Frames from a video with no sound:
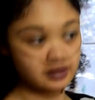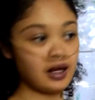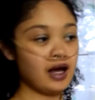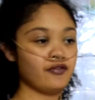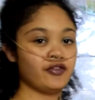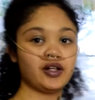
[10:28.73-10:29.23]

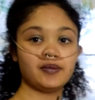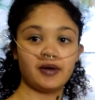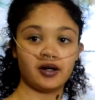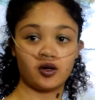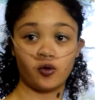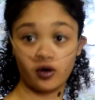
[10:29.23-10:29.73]
I think
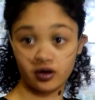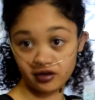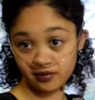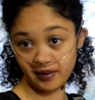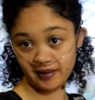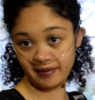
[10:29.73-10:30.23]
about a quarter
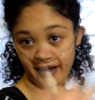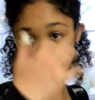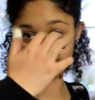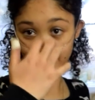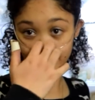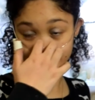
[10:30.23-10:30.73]
of my
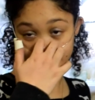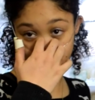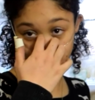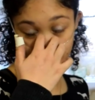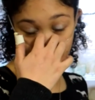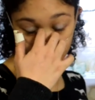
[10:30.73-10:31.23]
batter has
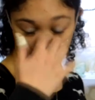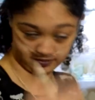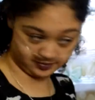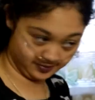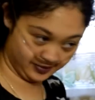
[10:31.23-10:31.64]
sprayed out.